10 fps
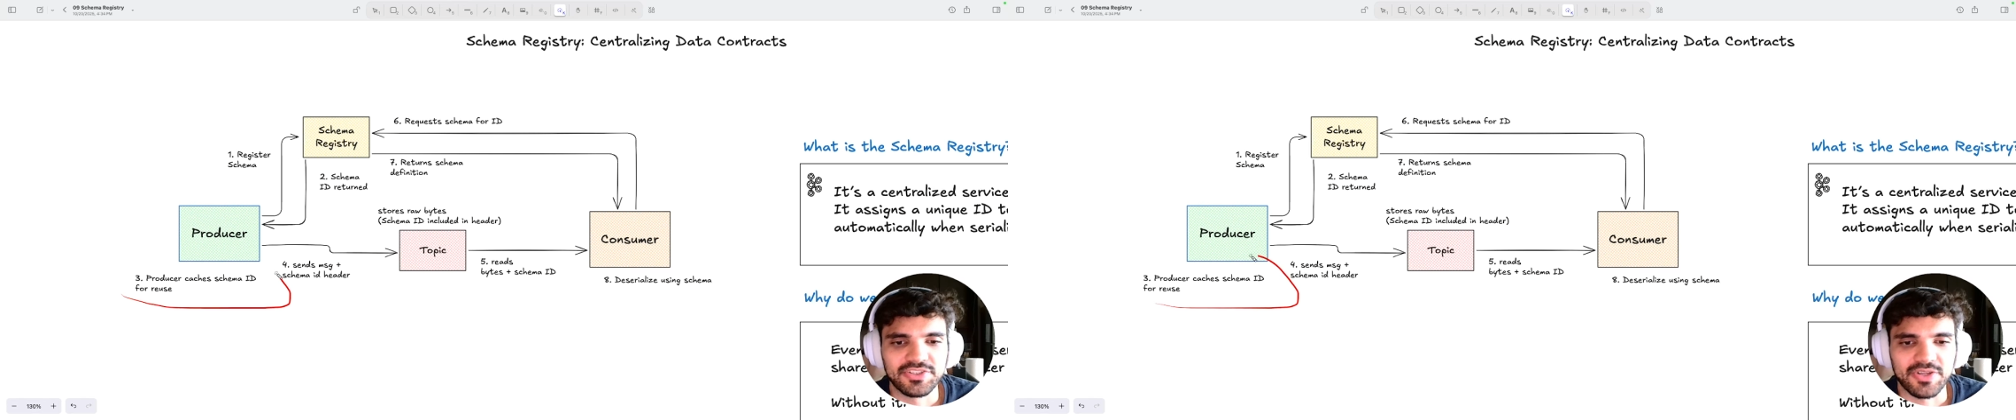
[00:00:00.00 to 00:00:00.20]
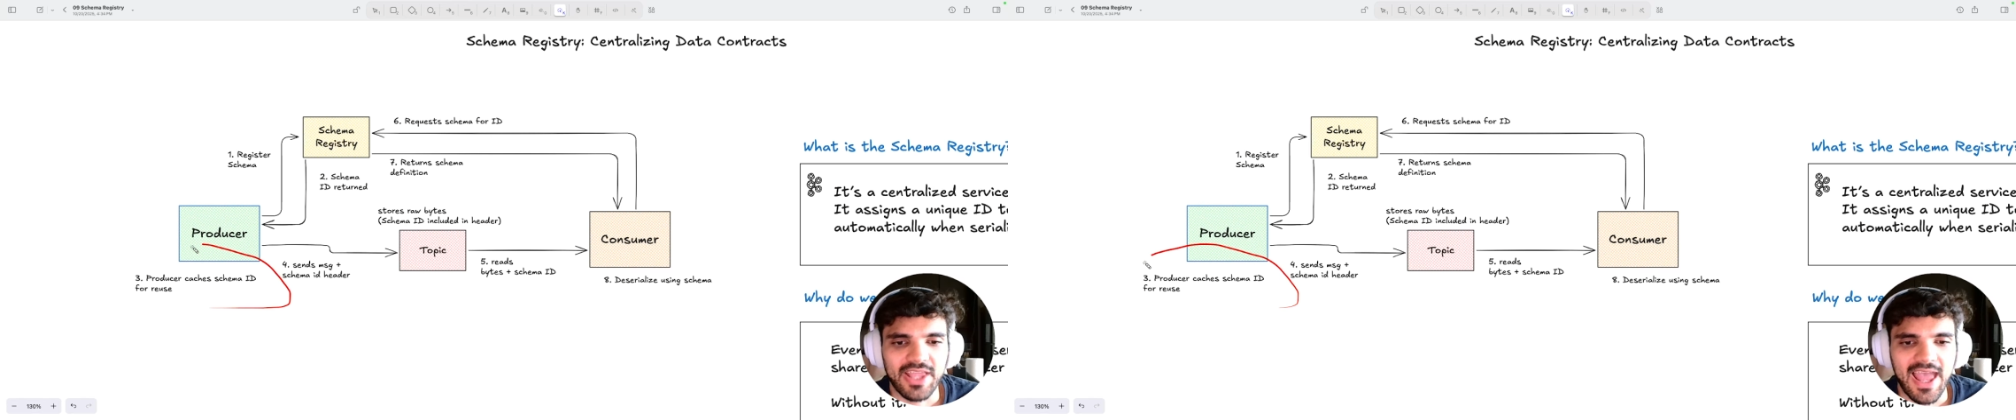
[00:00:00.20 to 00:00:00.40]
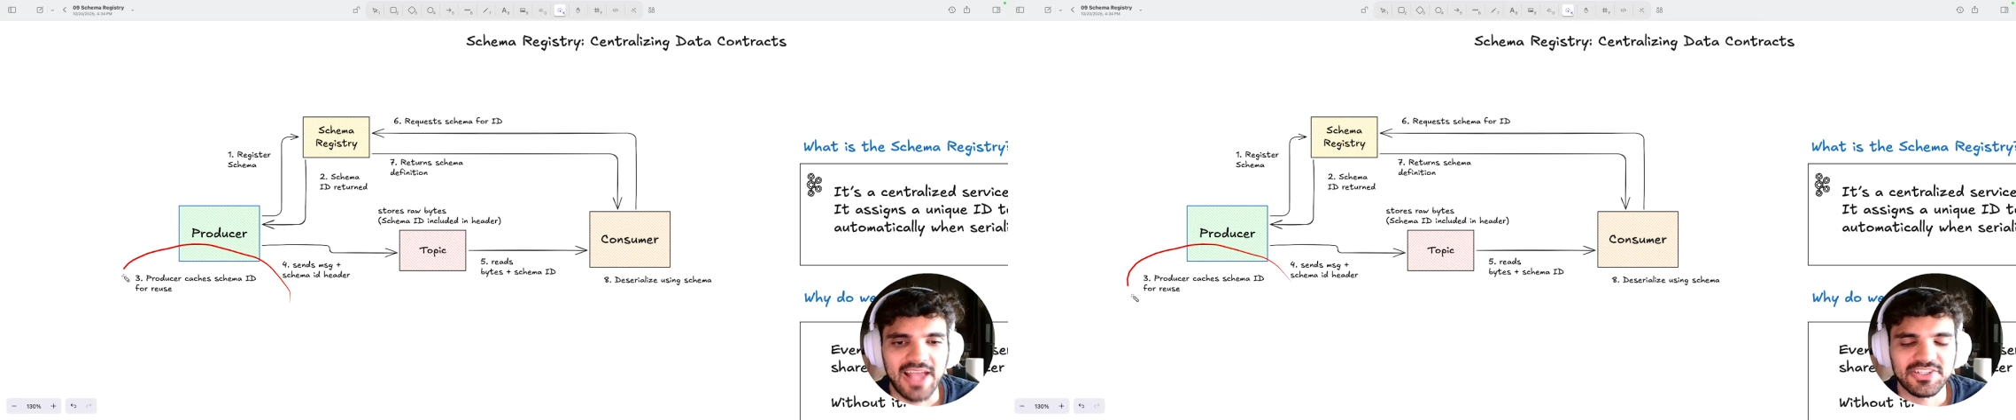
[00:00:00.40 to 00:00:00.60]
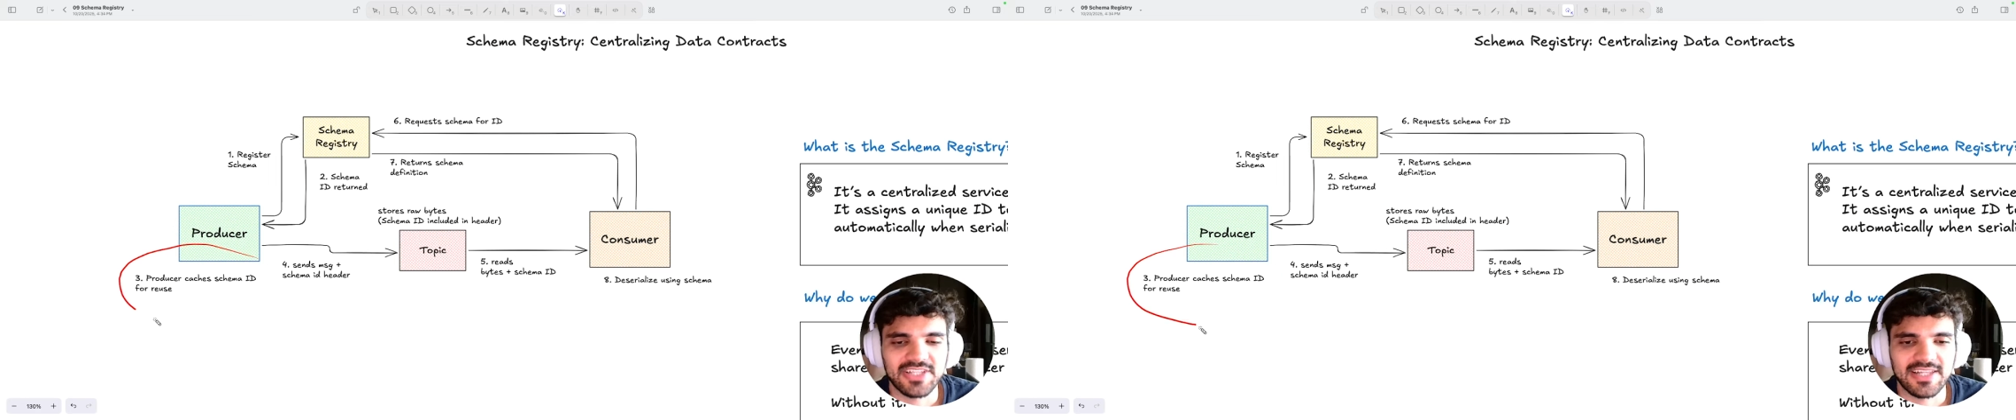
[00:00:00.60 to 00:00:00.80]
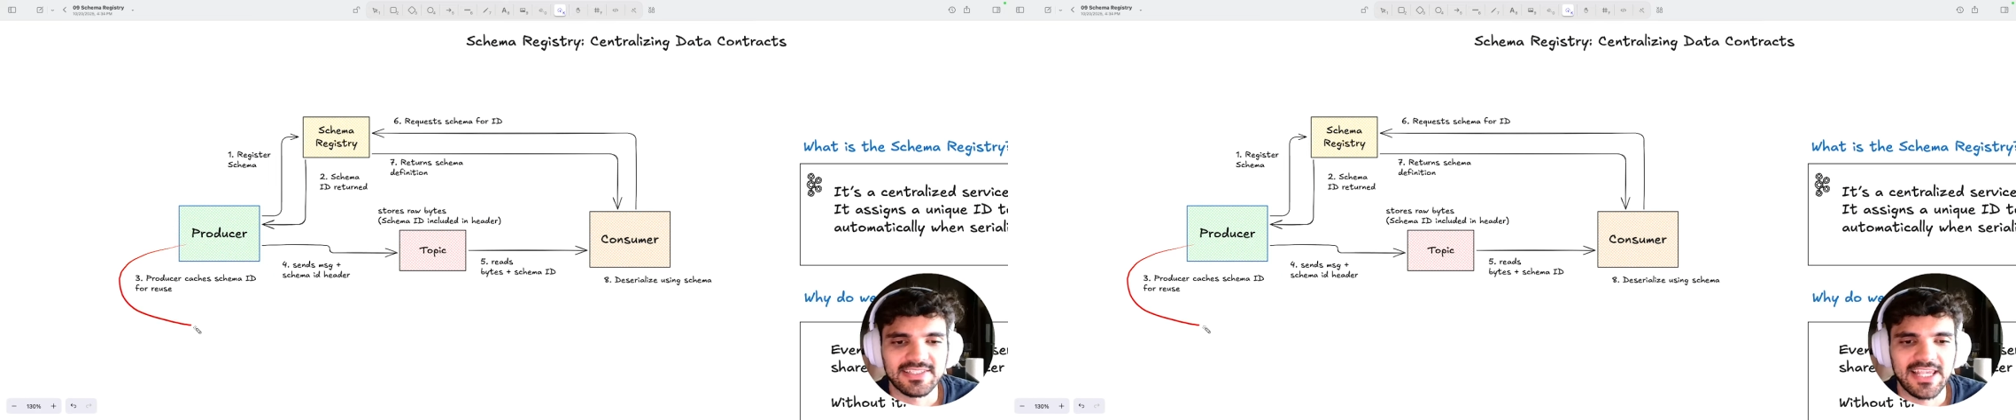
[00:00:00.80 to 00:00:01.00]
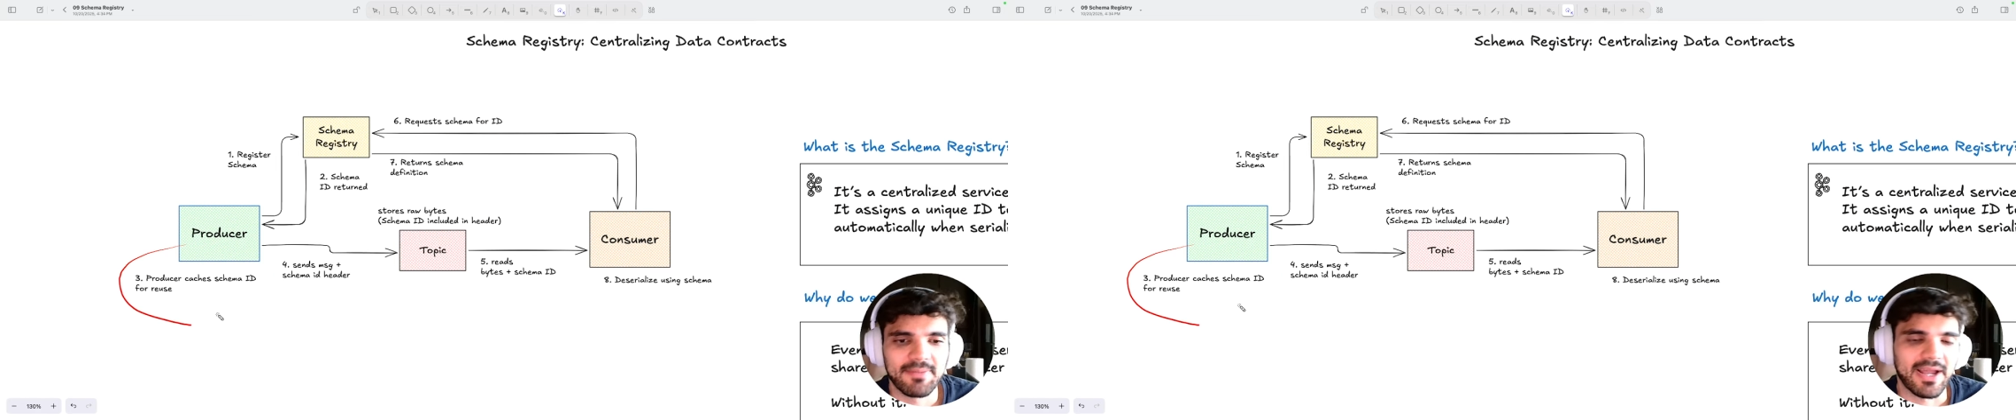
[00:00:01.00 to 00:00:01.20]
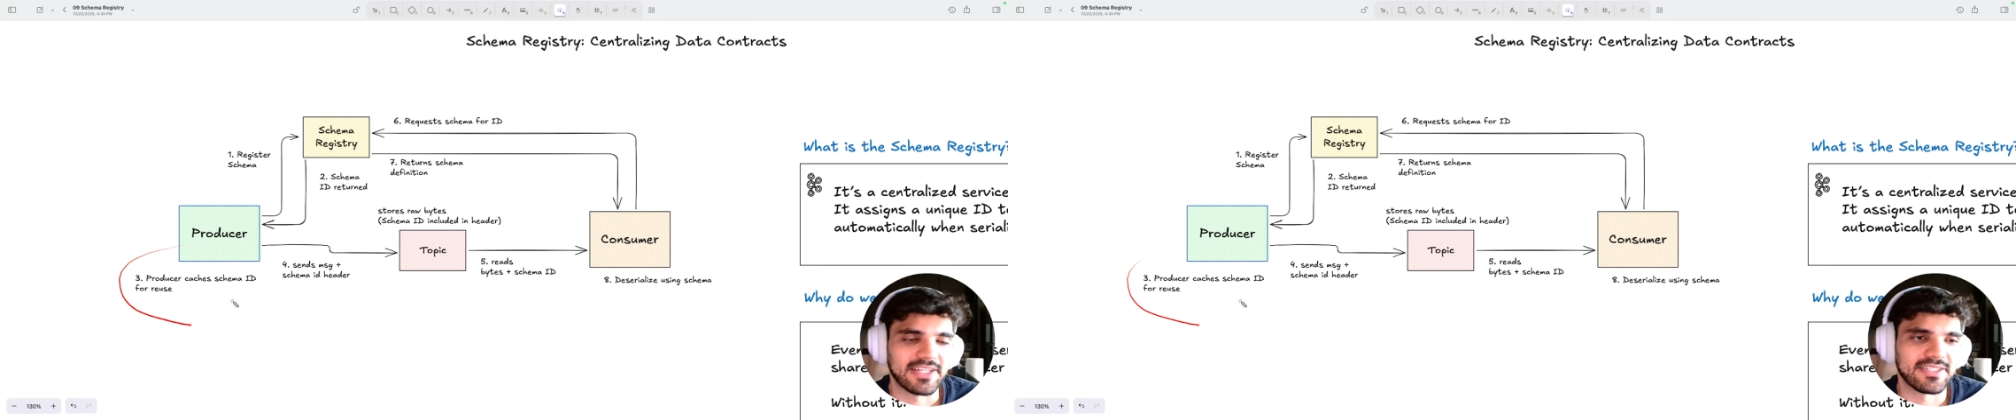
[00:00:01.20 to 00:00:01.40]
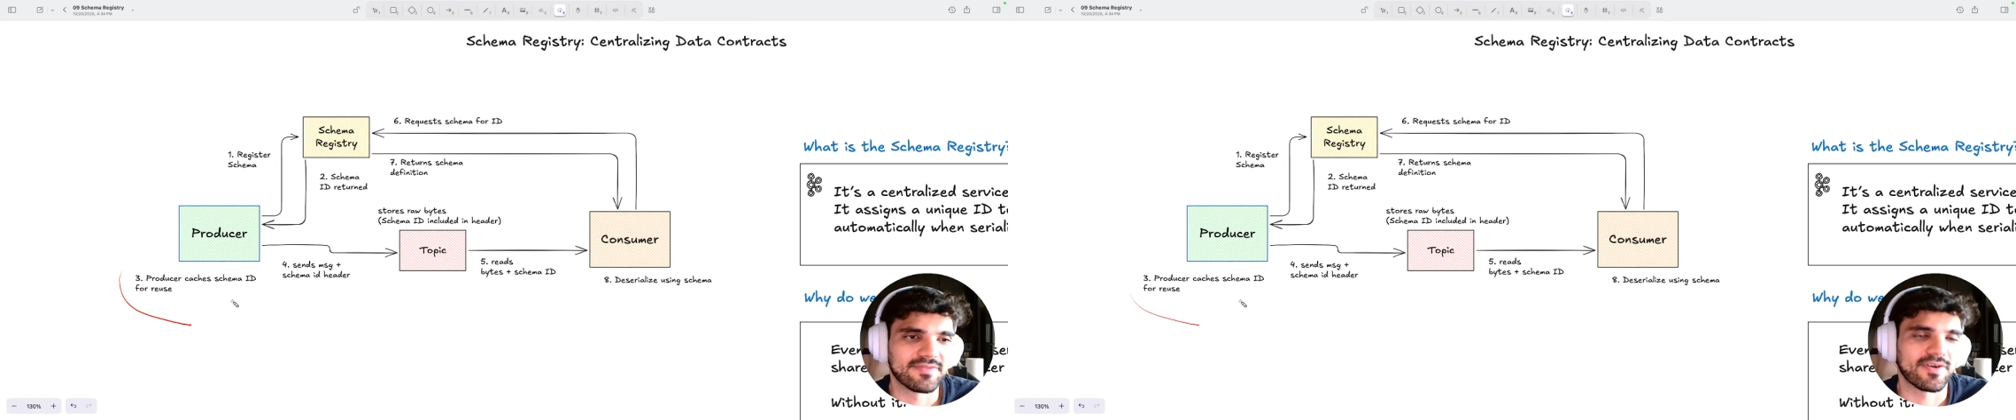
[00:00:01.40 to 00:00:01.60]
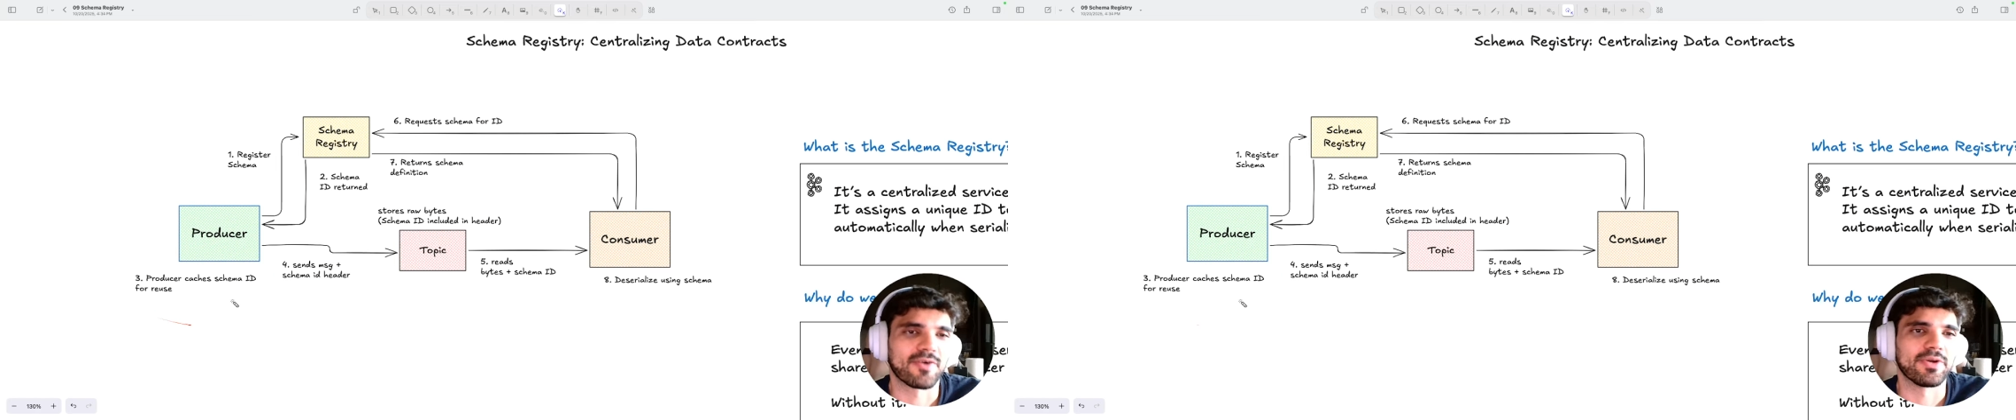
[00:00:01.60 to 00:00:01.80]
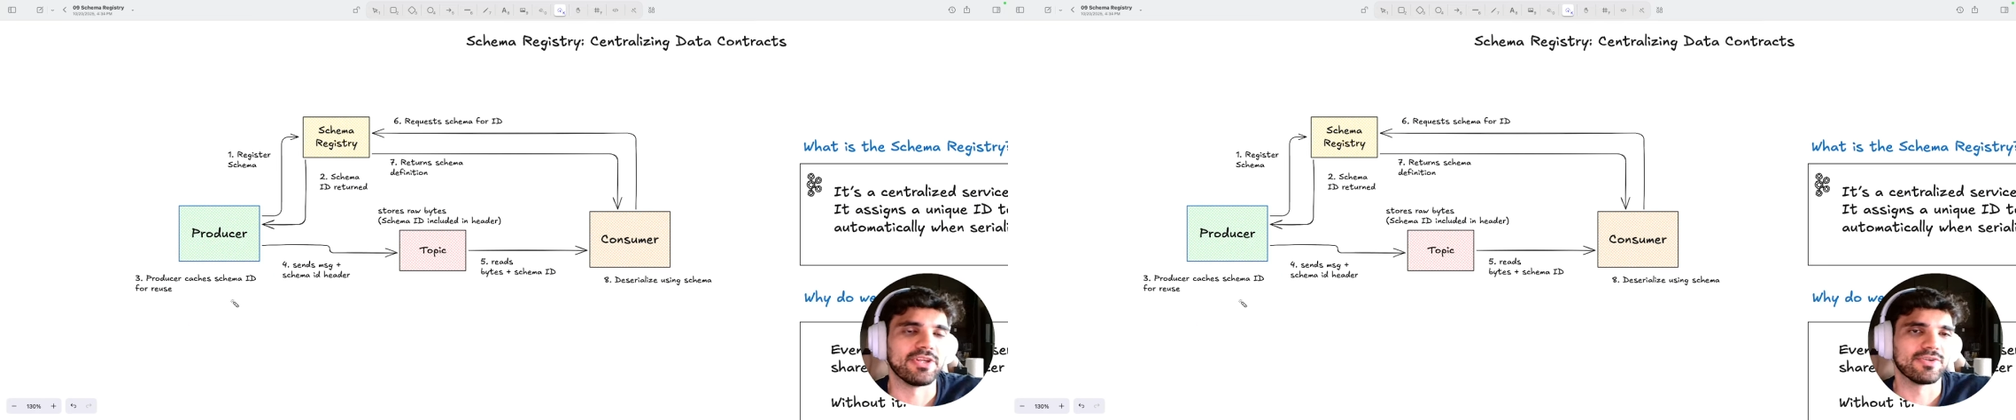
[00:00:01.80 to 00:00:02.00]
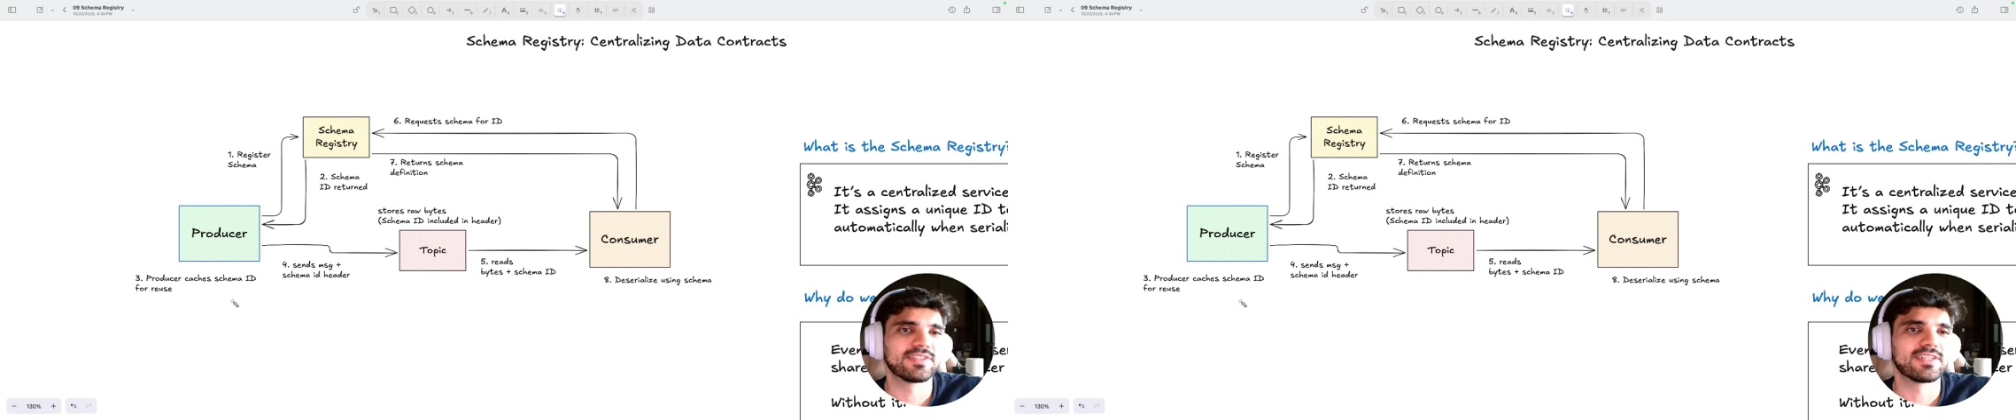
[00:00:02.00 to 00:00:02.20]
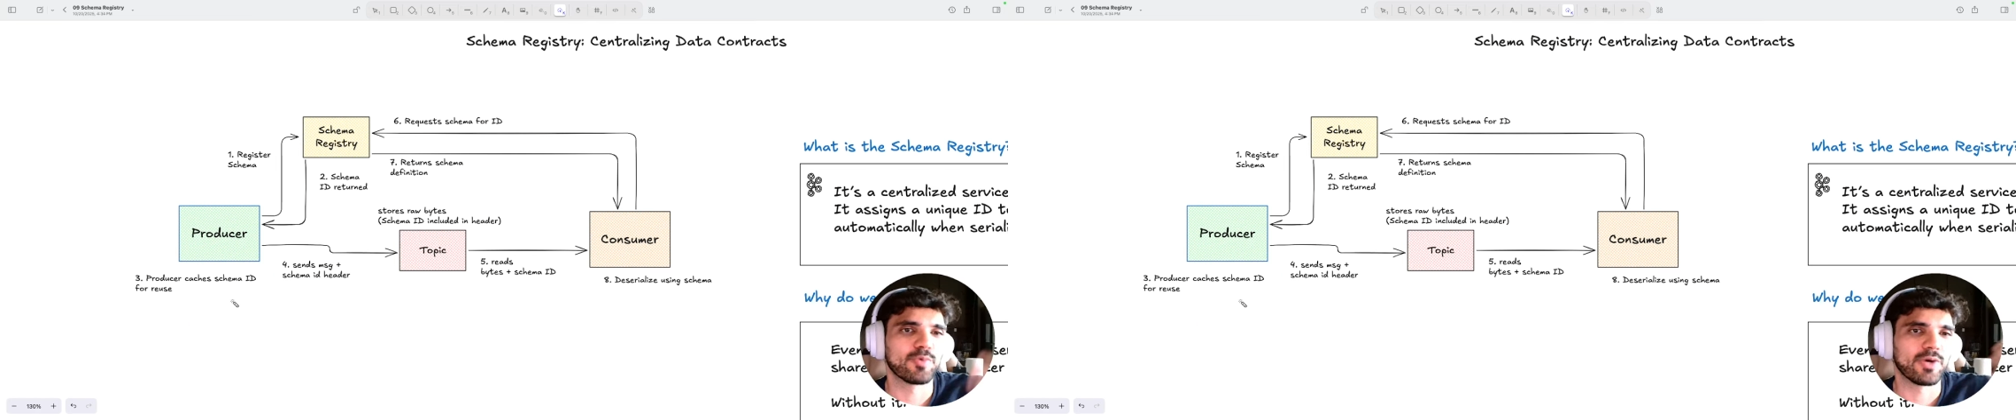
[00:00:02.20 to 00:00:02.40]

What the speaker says: to cache that schema ID for reusing